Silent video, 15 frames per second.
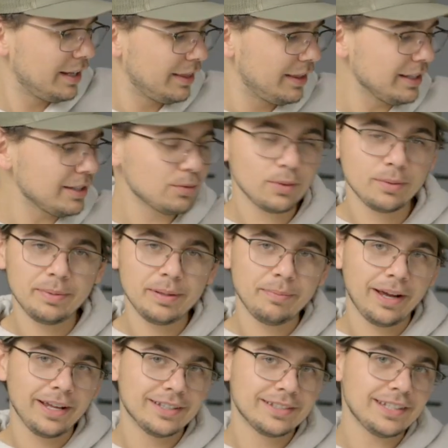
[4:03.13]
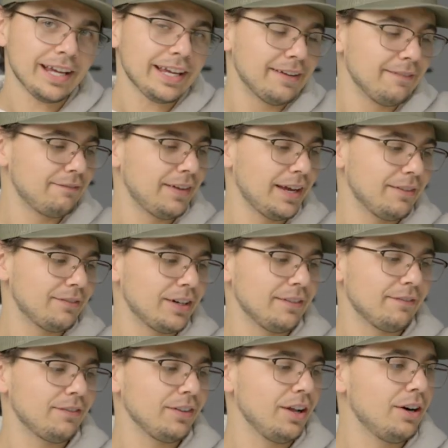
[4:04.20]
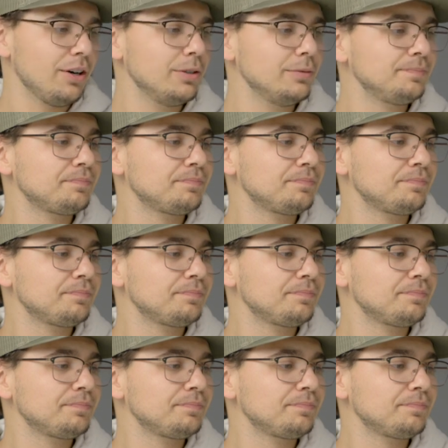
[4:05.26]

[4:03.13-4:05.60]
This would be my second favorite, Flow.